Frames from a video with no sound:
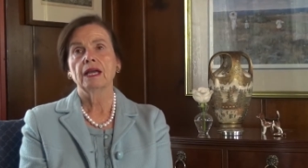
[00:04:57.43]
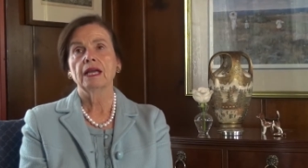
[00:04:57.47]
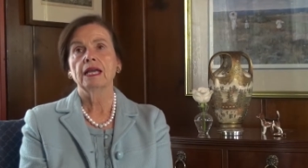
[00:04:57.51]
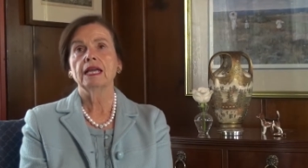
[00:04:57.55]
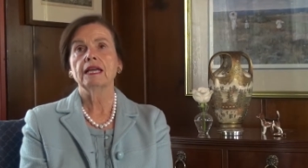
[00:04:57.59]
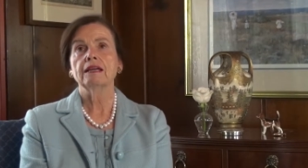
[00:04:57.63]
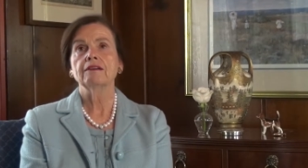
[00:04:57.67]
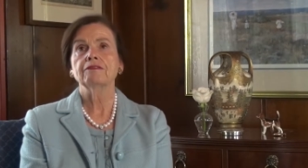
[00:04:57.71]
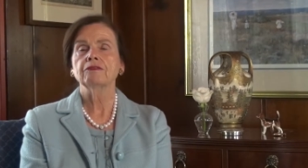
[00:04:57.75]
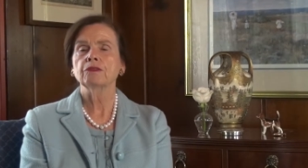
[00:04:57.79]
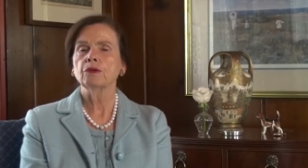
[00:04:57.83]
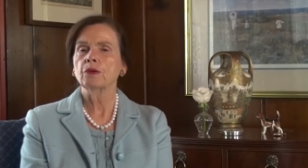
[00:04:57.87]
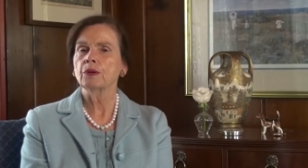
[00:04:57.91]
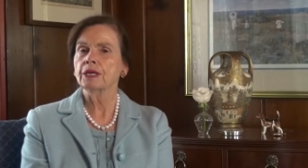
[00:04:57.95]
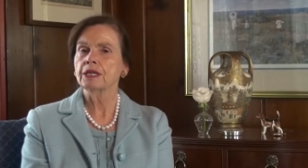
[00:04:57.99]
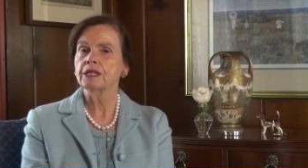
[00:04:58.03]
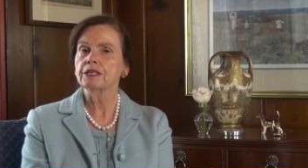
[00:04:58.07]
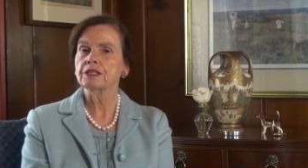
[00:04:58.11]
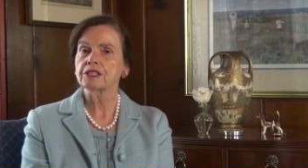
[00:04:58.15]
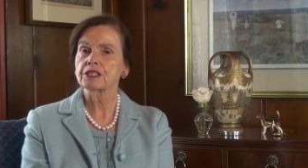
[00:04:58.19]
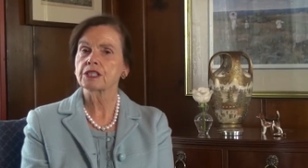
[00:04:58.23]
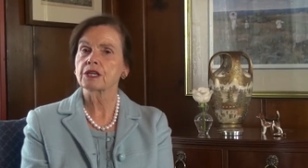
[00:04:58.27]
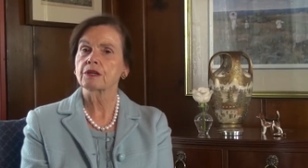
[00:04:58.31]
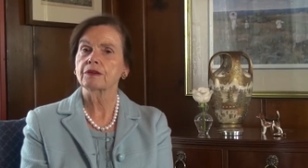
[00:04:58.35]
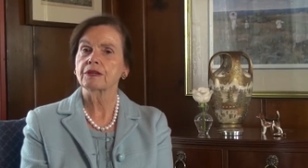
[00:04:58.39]
If
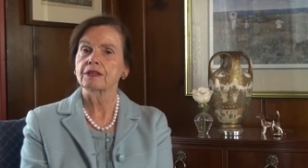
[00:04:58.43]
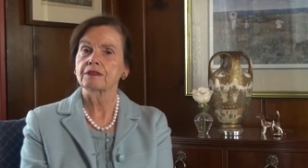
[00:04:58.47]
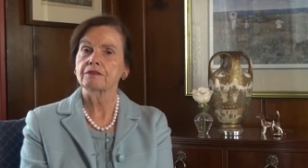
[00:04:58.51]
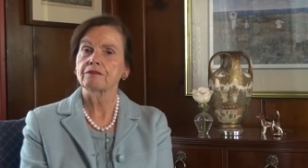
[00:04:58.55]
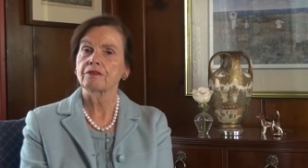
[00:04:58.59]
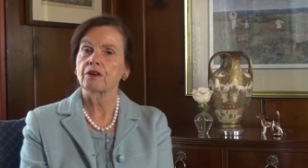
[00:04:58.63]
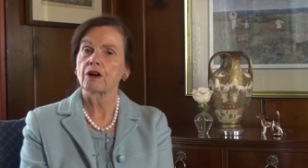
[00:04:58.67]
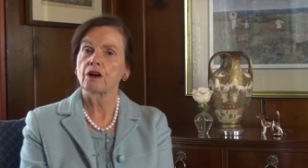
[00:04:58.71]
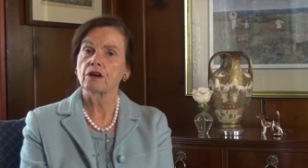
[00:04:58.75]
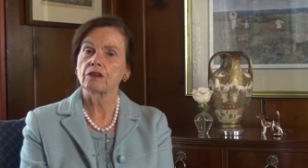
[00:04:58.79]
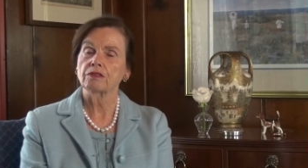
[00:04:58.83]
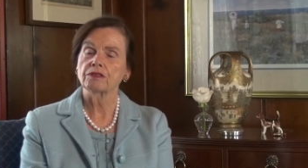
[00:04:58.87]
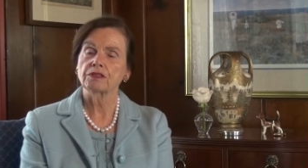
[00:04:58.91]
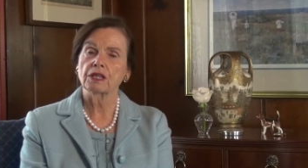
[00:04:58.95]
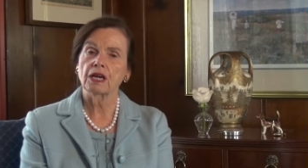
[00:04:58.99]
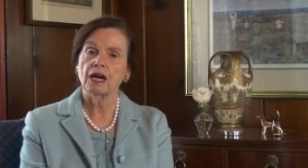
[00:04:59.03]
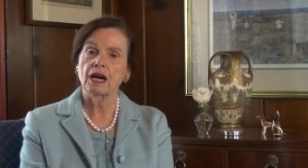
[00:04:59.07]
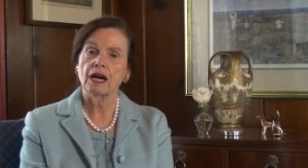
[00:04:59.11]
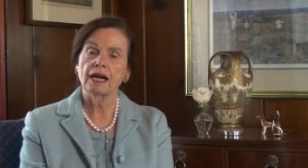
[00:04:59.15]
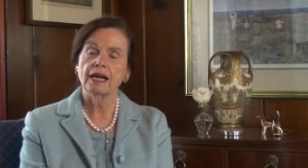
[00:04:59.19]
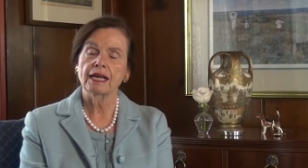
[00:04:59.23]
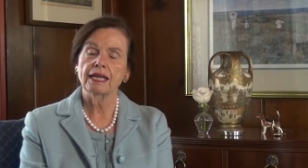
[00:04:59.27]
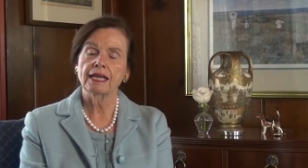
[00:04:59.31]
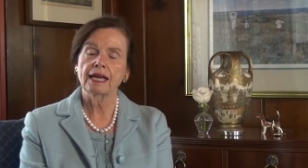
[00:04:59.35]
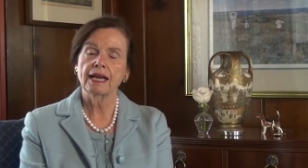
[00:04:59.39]
lawyers are involved,
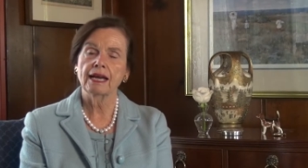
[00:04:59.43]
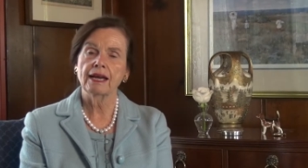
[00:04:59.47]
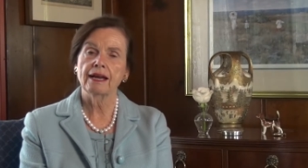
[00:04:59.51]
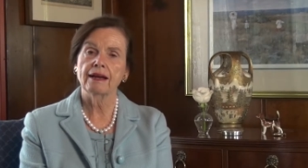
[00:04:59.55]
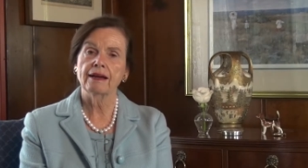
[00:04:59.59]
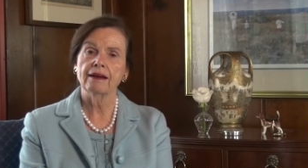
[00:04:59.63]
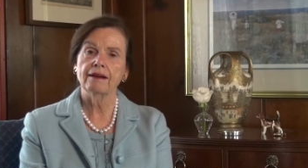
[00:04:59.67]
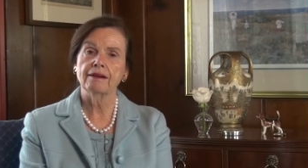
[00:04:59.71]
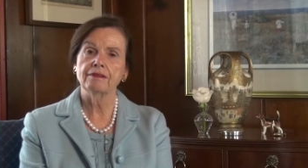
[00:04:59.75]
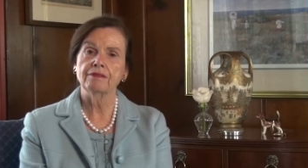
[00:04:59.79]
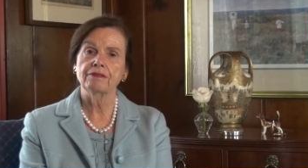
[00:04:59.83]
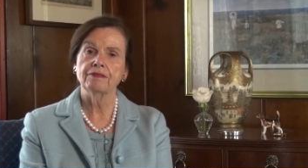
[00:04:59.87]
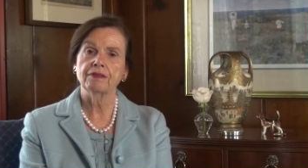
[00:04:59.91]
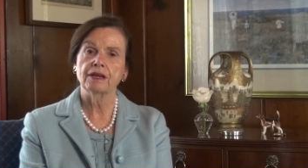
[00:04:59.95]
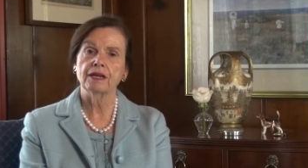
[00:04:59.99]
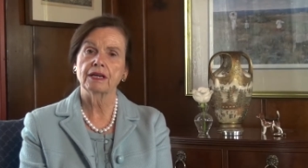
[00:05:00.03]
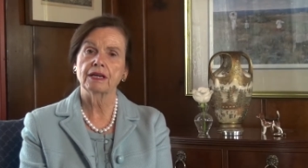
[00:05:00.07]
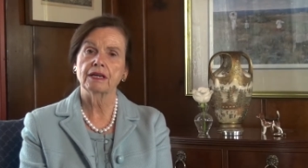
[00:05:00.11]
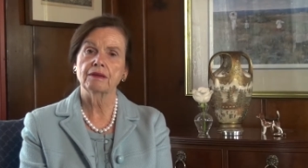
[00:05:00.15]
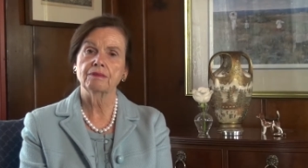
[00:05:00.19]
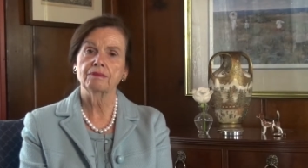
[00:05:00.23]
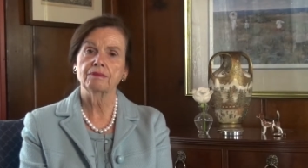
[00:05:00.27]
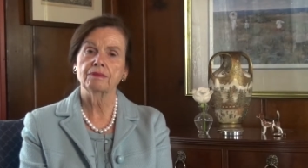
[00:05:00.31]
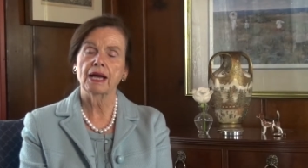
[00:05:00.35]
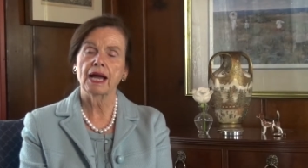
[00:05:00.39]
I have
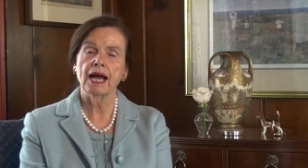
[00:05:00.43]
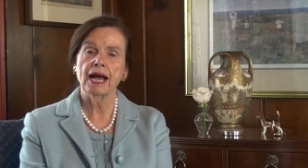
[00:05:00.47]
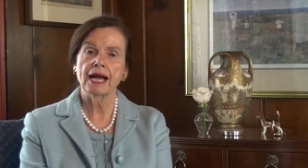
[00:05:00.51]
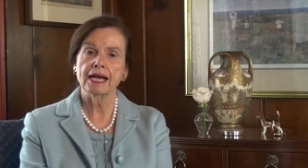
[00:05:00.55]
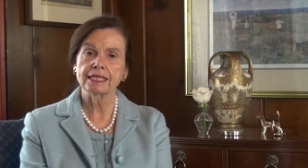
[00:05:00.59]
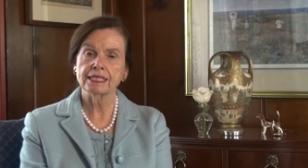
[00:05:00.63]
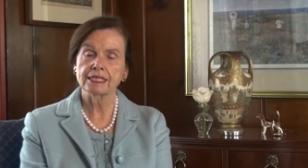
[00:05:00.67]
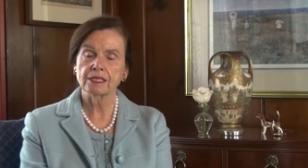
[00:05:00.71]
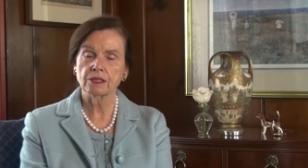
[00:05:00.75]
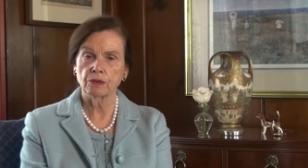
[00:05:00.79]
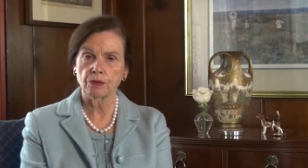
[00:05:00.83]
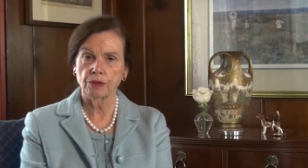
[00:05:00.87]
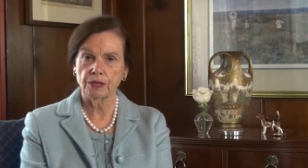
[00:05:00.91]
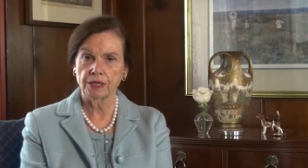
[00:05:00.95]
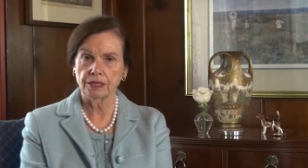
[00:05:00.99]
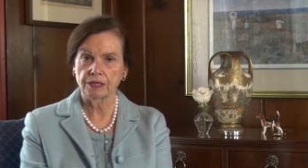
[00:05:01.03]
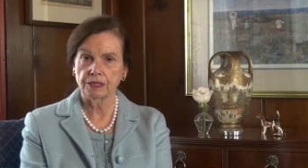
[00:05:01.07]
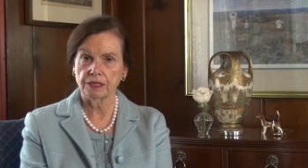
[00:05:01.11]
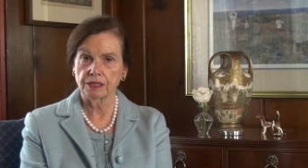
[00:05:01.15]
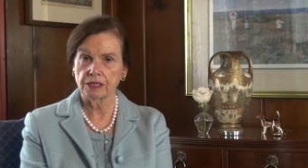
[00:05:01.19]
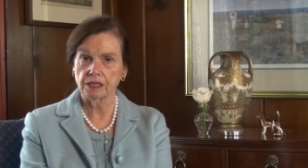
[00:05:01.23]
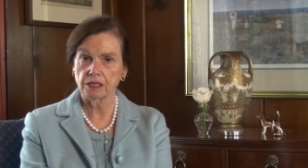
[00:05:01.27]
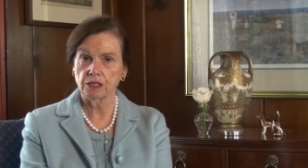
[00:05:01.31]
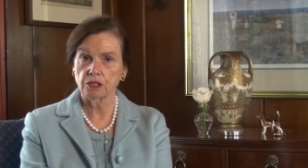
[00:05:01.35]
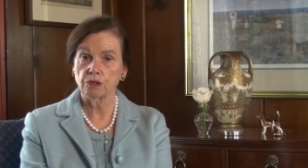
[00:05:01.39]
asked
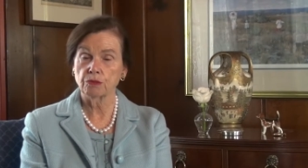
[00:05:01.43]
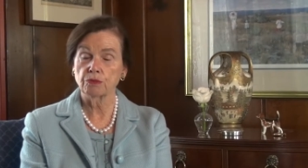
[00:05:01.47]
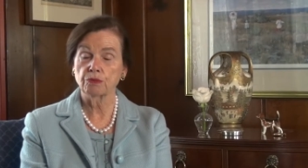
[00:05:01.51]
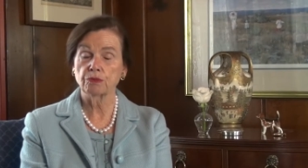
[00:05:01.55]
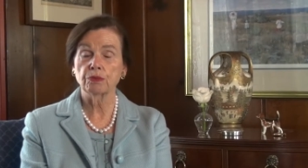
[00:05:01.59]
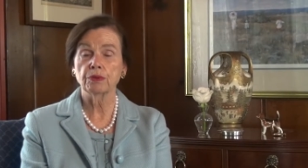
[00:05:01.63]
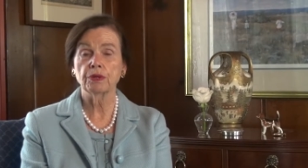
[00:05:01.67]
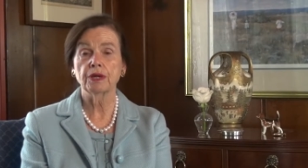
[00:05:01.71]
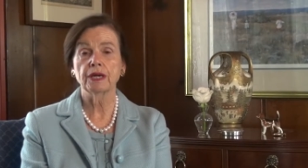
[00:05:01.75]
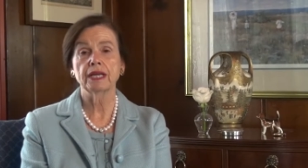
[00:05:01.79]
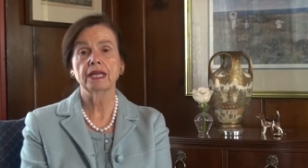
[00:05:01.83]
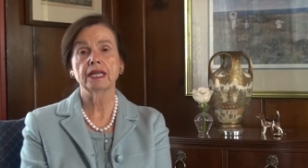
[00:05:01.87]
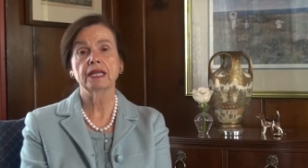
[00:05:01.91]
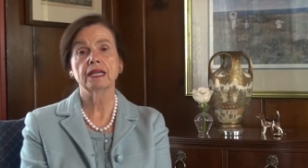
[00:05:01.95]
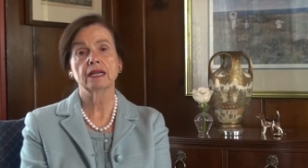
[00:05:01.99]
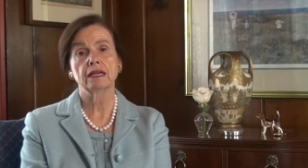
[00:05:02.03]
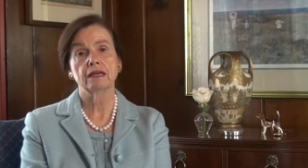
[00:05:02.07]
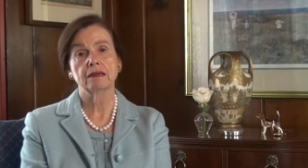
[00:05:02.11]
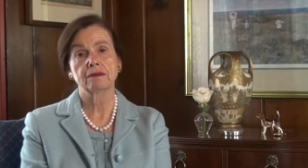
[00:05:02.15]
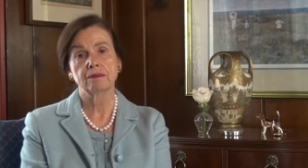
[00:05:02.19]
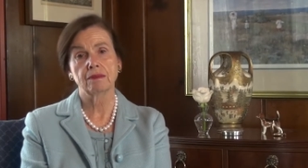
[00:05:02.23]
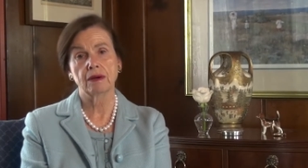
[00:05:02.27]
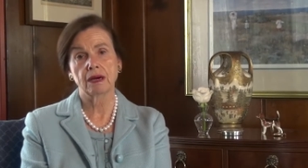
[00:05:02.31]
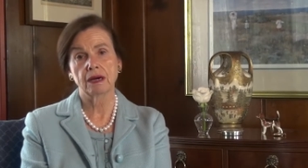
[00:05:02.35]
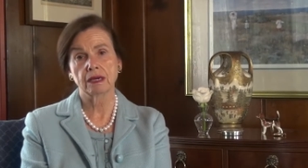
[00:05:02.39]
lawyers to bring a
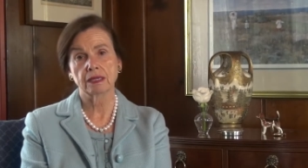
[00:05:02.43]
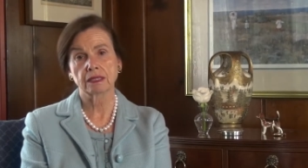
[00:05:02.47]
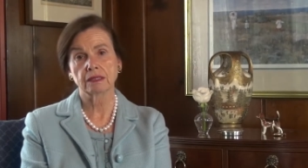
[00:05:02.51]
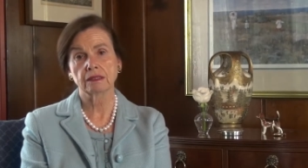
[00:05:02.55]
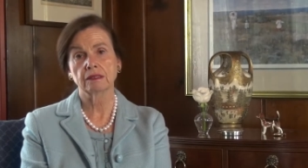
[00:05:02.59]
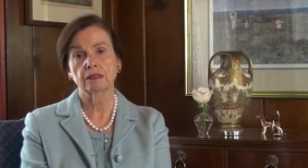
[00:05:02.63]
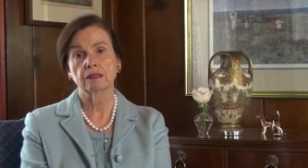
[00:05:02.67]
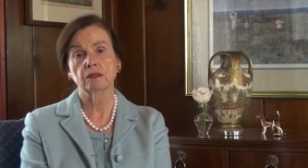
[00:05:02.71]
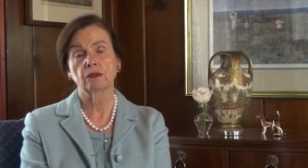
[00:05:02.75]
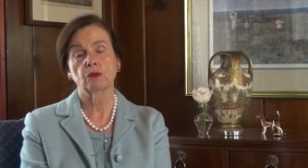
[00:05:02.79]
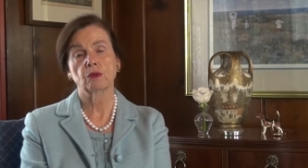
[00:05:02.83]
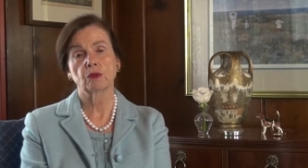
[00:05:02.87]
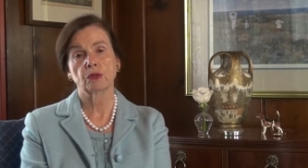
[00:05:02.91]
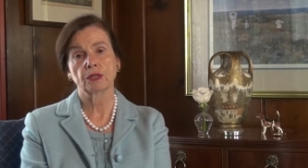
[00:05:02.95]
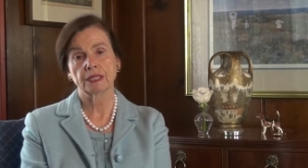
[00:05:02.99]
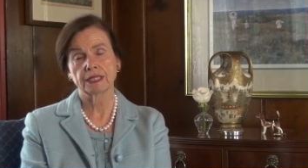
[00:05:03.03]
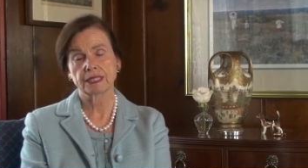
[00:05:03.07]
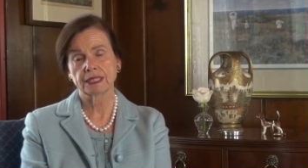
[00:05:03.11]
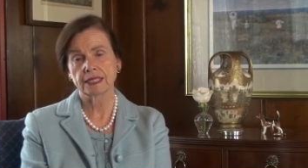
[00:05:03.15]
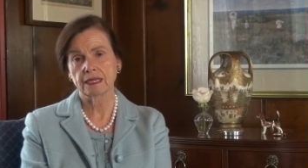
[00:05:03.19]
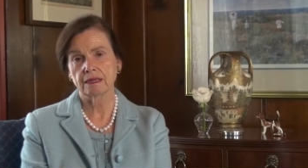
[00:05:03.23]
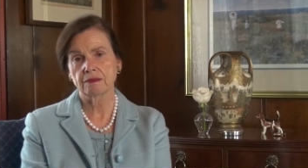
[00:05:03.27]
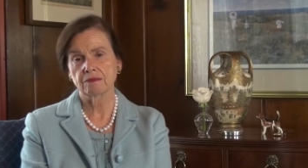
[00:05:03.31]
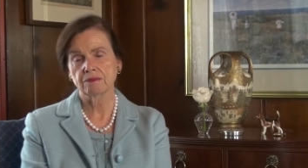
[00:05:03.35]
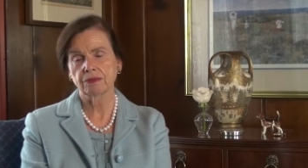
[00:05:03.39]
model or a
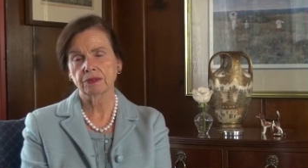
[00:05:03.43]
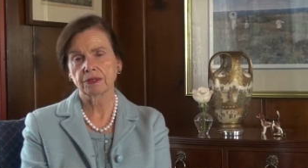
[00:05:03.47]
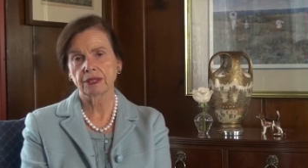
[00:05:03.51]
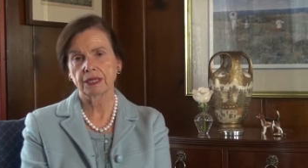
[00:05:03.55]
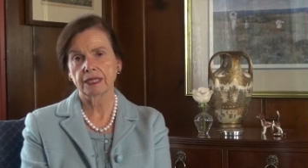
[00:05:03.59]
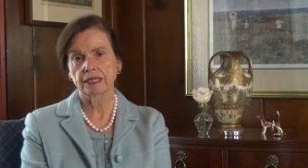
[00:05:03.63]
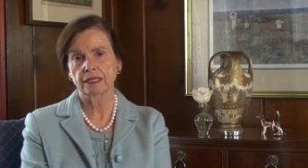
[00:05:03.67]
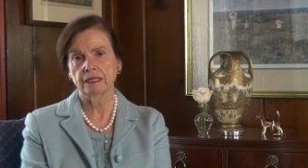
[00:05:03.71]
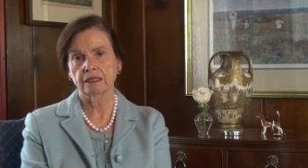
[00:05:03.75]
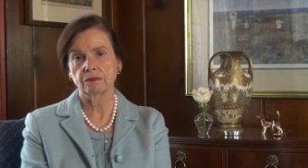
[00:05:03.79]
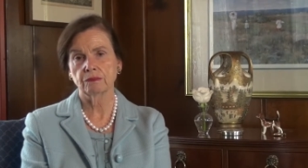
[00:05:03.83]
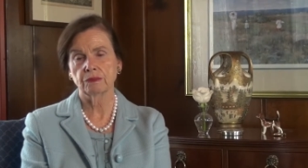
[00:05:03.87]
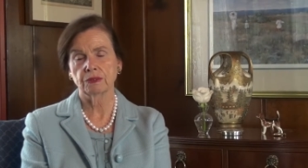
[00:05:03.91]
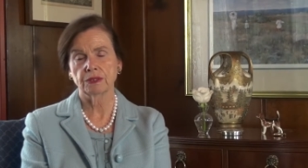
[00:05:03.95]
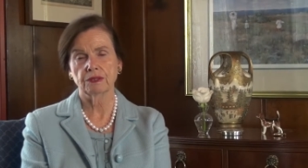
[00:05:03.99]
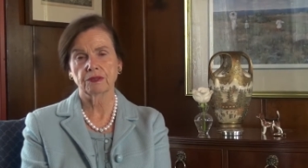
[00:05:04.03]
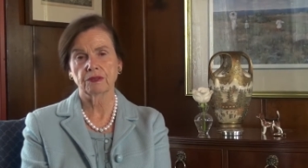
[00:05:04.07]
template with